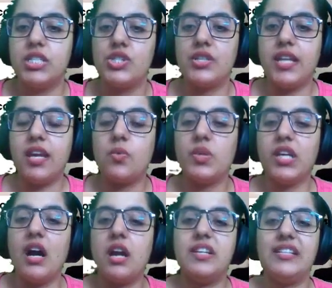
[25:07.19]
today
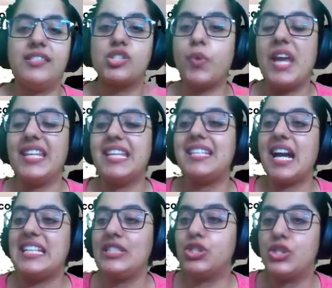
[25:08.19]
it's
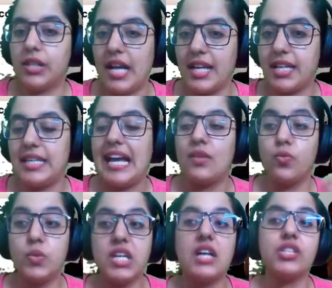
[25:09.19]
29 July and
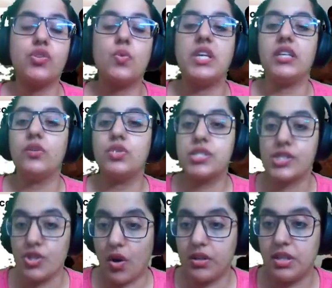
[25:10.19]
we are doing
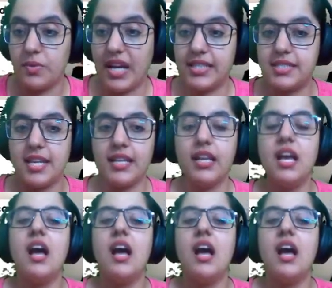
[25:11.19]
story writing.